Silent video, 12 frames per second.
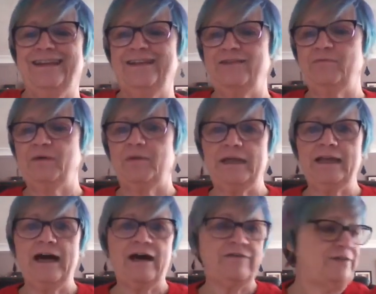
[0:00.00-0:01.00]
You're probably
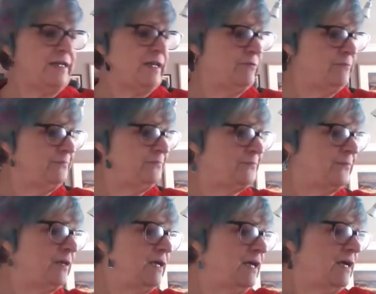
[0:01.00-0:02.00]
laughing now.
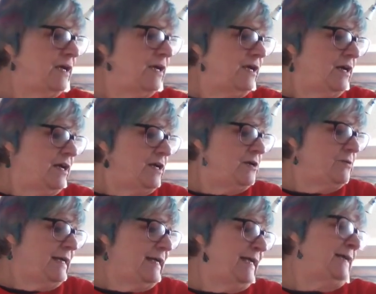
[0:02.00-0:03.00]

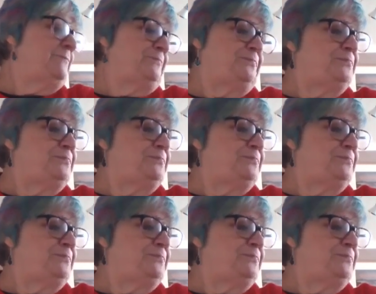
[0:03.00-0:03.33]
Okay.